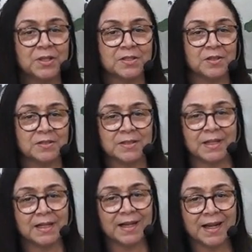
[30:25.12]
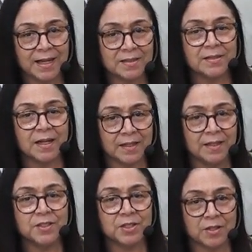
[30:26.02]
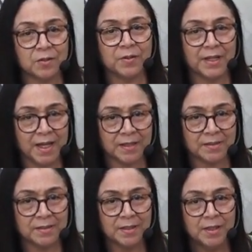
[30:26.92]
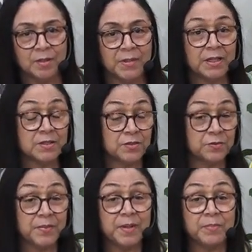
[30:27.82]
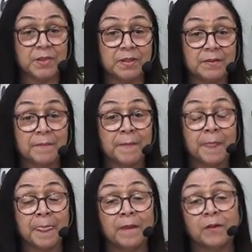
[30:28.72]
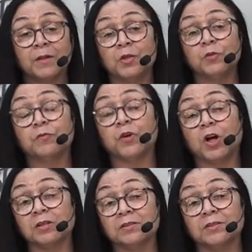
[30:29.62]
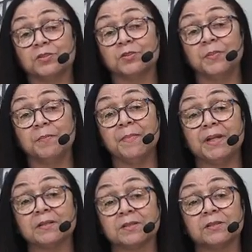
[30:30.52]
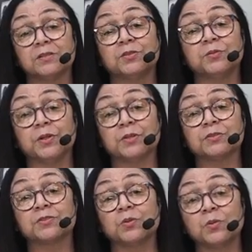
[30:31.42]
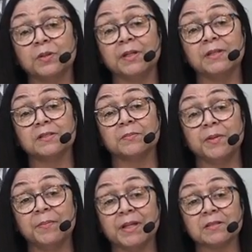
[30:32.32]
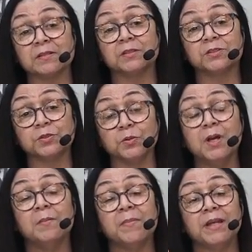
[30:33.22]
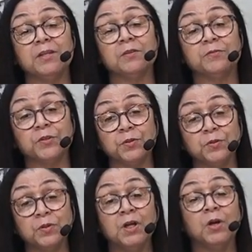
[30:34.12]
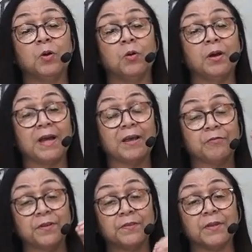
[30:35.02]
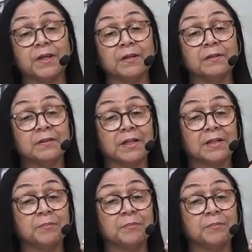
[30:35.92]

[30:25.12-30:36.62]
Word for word: has not said, cast that legion out yet. Because remember, you've got to be ministered to. Your soul needs to be ministered to. Many of you everything that